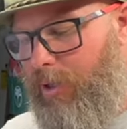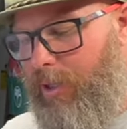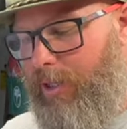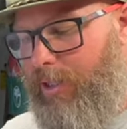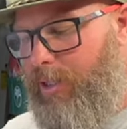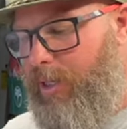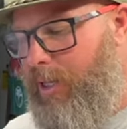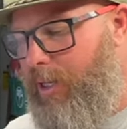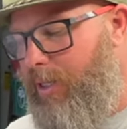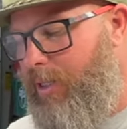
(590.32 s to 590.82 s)

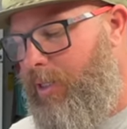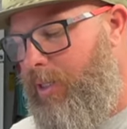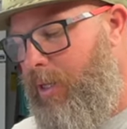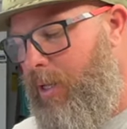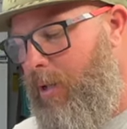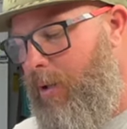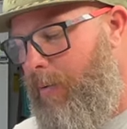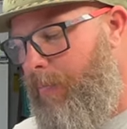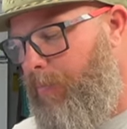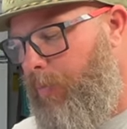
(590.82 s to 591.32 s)
this is
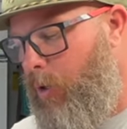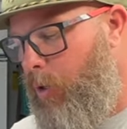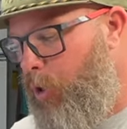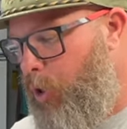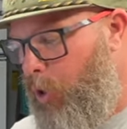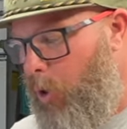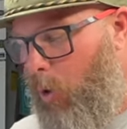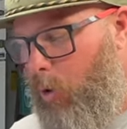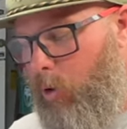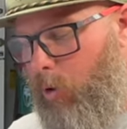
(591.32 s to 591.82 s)

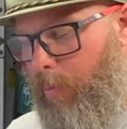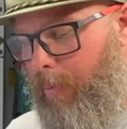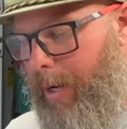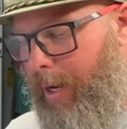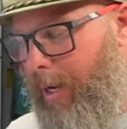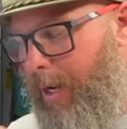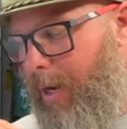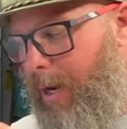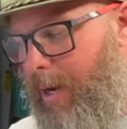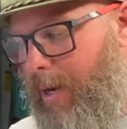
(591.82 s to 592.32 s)
shoulder
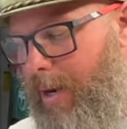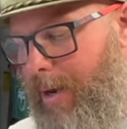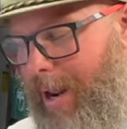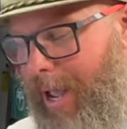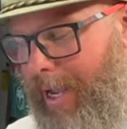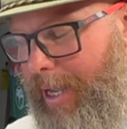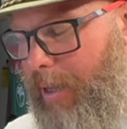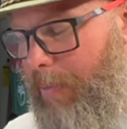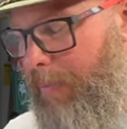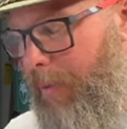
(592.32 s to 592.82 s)
meat, neck